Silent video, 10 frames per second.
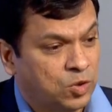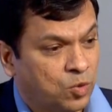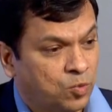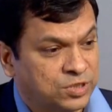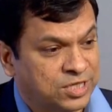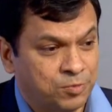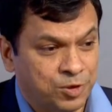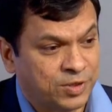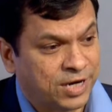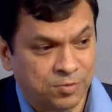was able
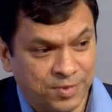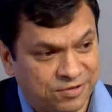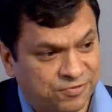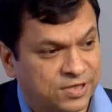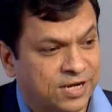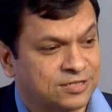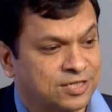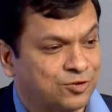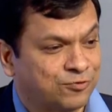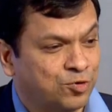to get a benefit in
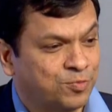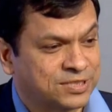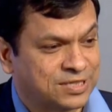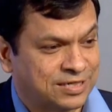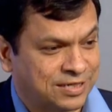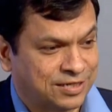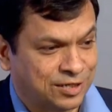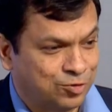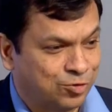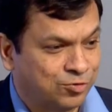excess of 2%, and
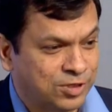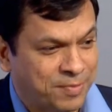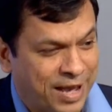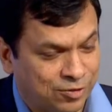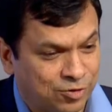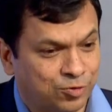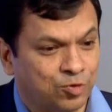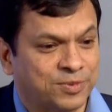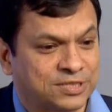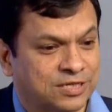you do the math on
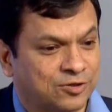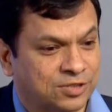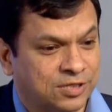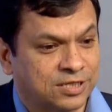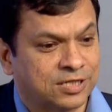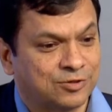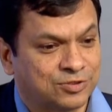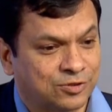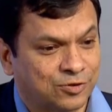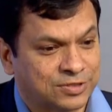2% on
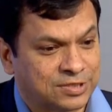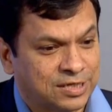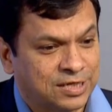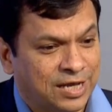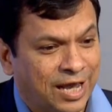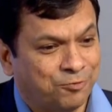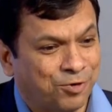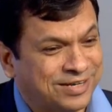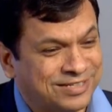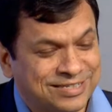30,000 crores. And
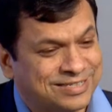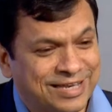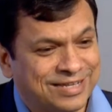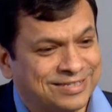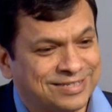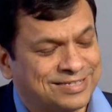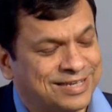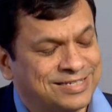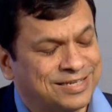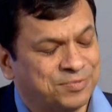what is this saying? This is
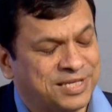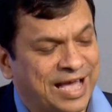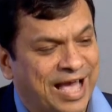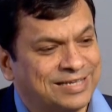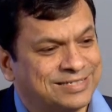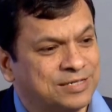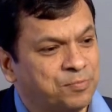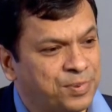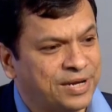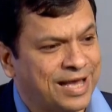saying something as
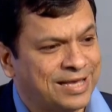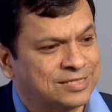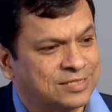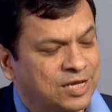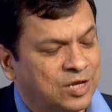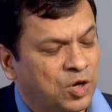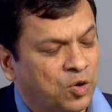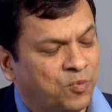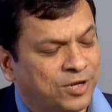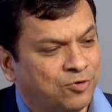simple as
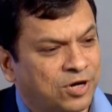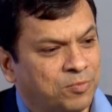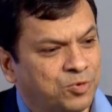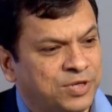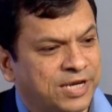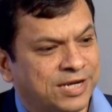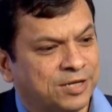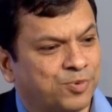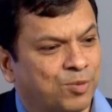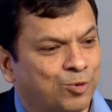when you communicate a
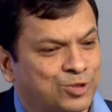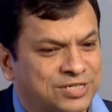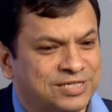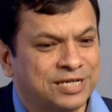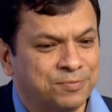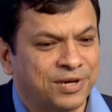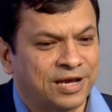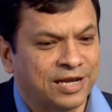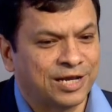promotion, typically